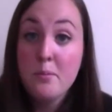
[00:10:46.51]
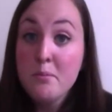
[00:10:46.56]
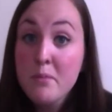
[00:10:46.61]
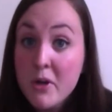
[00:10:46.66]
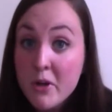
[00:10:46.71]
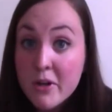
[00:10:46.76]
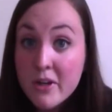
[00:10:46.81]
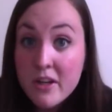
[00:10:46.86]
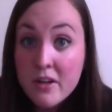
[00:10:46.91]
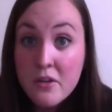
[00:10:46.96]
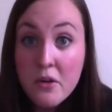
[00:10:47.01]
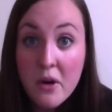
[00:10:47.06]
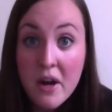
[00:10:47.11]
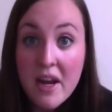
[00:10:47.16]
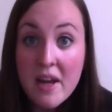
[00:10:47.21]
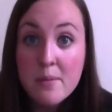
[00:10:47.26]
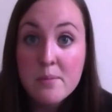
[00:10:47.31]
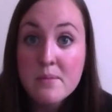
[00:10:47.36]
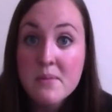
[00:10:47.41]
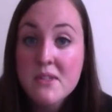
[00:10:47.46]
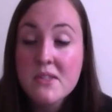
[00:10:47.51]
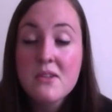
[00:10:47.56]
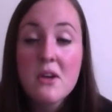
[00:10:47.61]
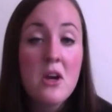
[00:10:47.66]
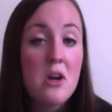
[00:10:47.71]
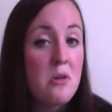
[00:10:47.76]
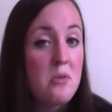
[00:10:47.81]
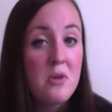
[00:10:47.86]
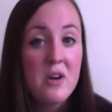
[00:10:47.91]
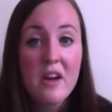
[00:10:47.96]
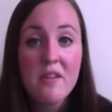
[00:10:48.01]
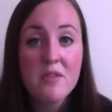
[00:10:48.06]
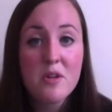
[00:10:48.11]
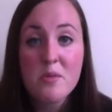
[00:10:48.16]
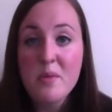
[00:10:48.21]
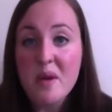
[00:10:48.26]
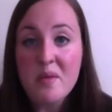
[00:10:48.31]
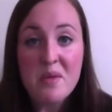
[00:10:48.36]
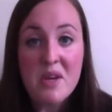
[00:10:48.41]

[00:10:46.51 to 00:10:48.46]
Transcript: period cramps, whatever may